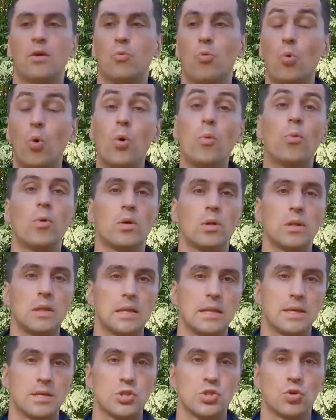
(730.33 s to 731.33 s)
we
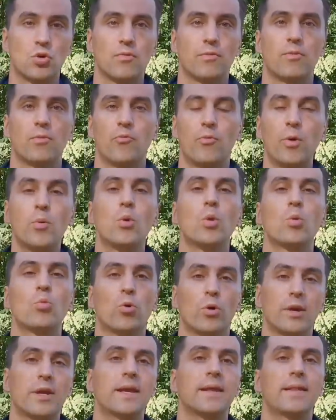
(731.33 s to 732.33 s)
will so we will
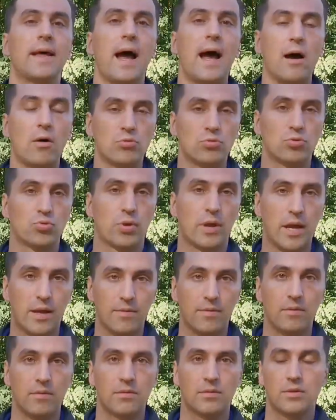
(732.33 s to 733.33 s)
work it out
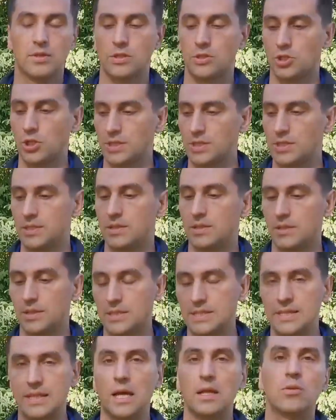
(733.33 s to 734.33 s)
together. Just
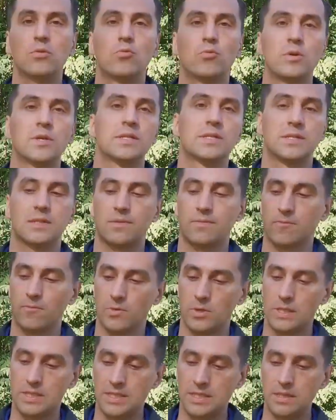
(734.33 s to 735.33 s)
start with
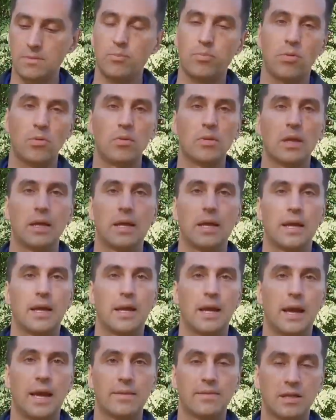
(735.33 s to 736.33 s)
simple
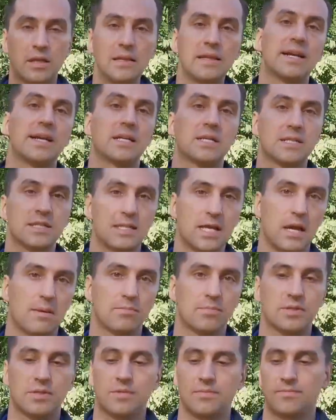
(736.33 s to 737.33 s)
and clear
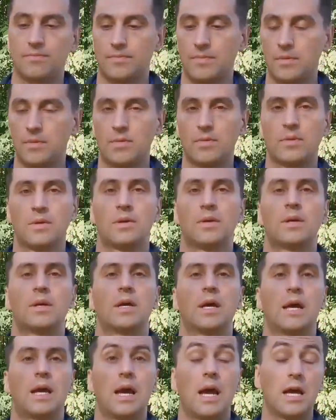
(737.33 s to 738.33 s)
steps
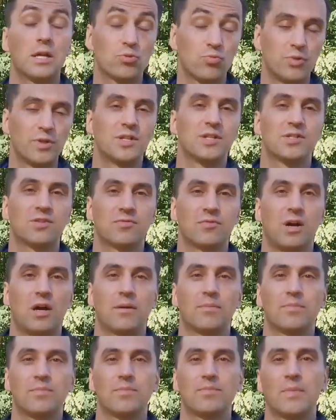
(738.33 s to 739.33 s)
as we
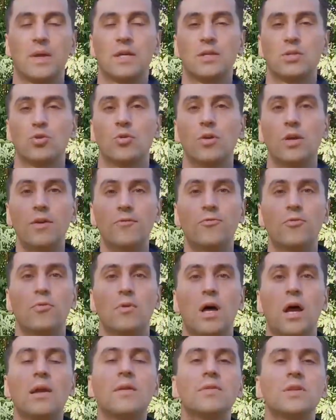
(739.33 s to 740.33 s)
described. So if you
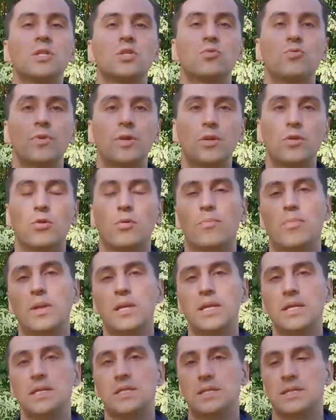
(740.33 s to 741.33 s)
like this video,
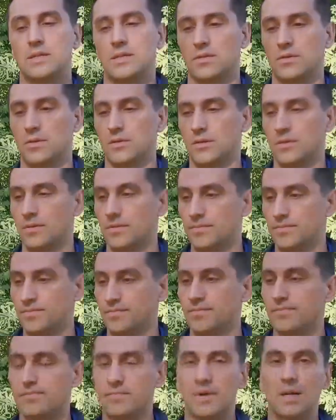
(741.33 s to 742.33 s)
please
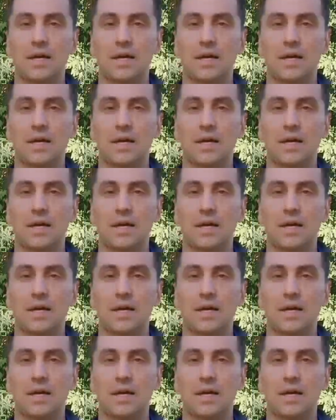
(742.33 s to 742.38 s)
um,